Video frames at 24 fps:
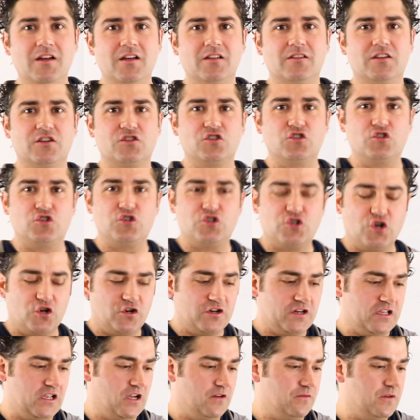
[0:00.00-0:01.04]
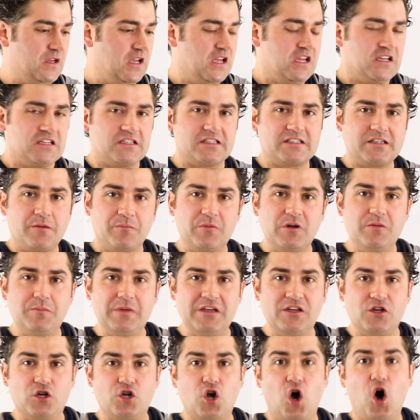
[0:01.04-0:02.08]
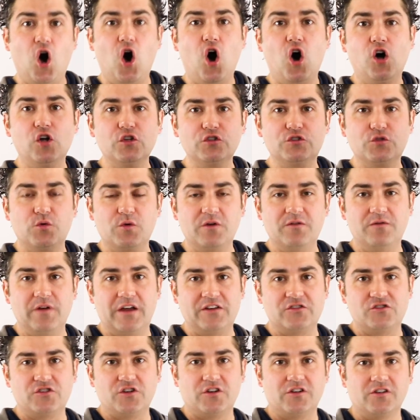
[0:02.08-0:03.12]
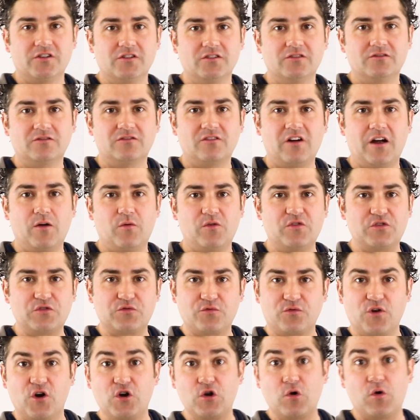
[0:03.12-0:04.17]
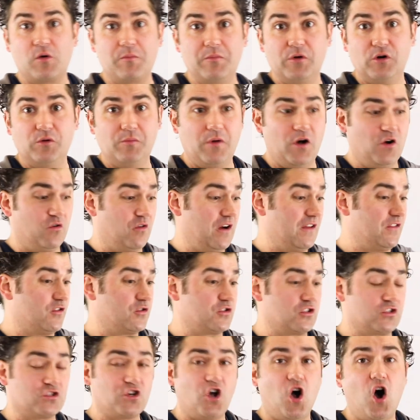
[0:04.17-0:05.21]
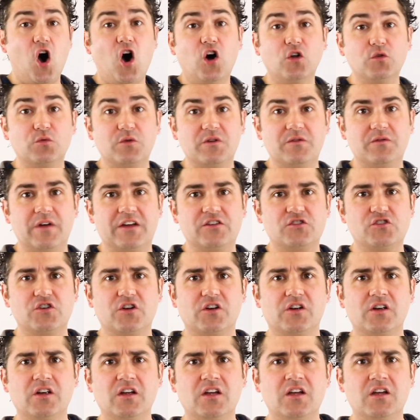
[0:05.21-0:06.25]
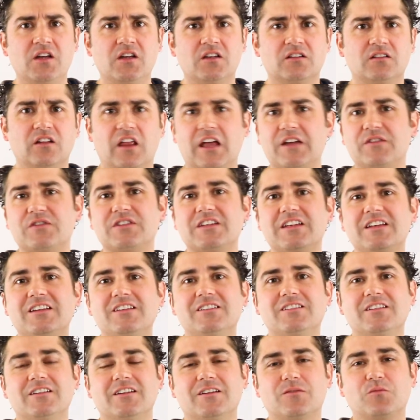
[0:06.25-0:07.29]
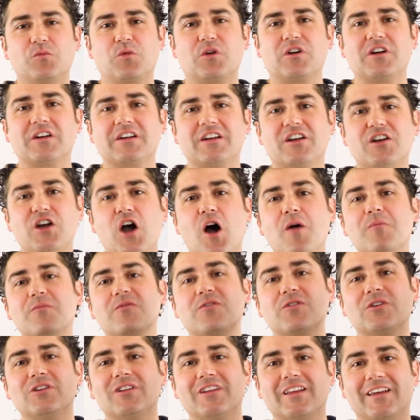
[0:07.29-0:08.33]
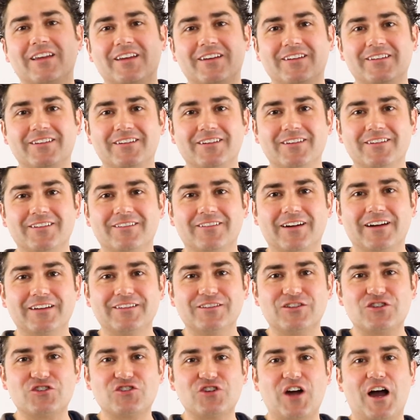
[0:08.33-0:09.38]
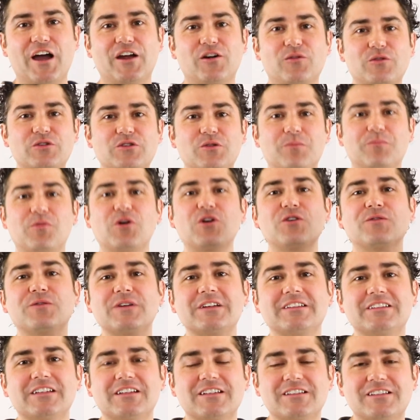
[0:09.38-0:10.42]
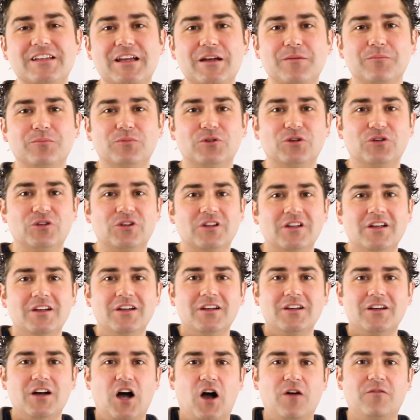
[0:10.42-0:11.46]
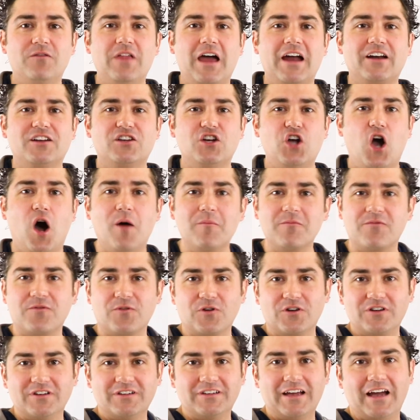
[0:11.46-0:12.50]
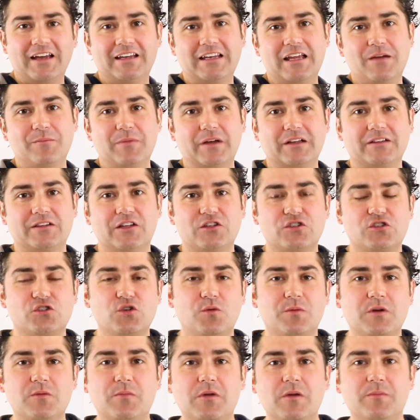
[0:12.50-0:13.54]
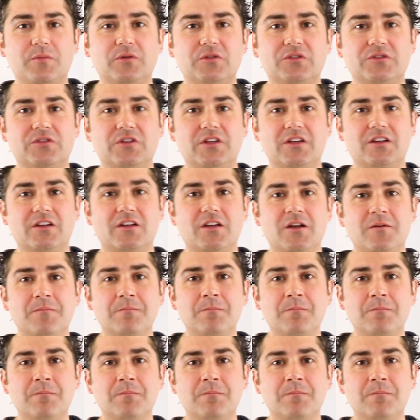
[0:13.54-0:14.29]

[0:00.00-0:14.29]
This journey of somebody being called to adventure, right? Whether it's Frodo or Bilbo, right? There's this call to adventure. Life's easy and we're in comfort land, right? The Shire was the perfect example of that comfort dynamic that so many people seek.